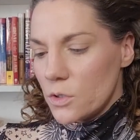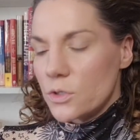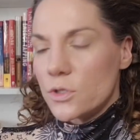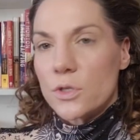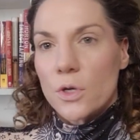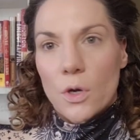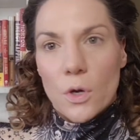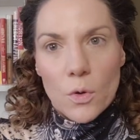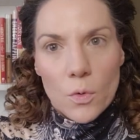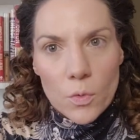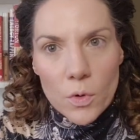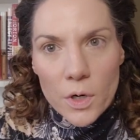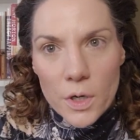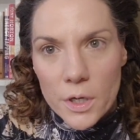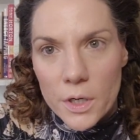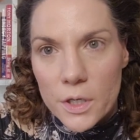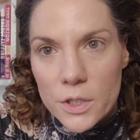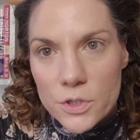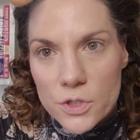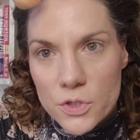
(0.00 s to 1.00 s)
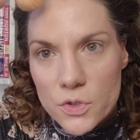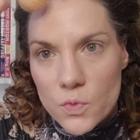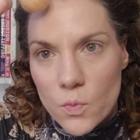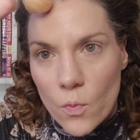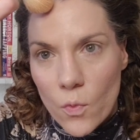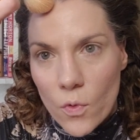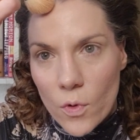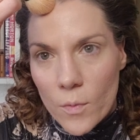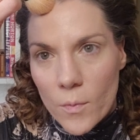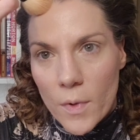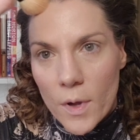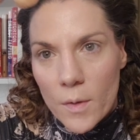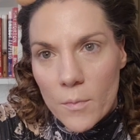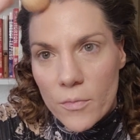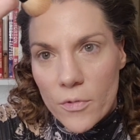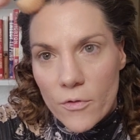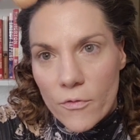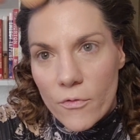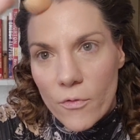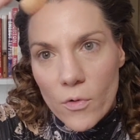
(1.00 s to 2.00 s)
So we're gonna just warm
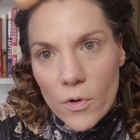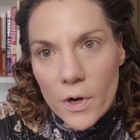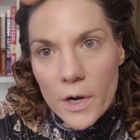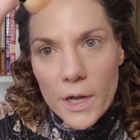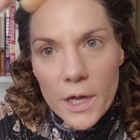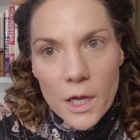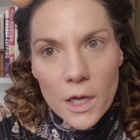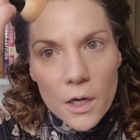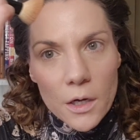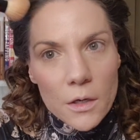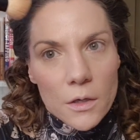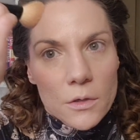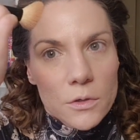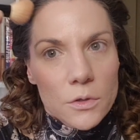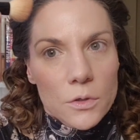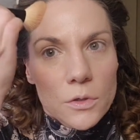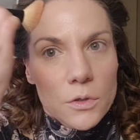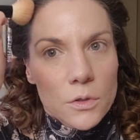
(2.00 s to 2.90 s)
up the forehead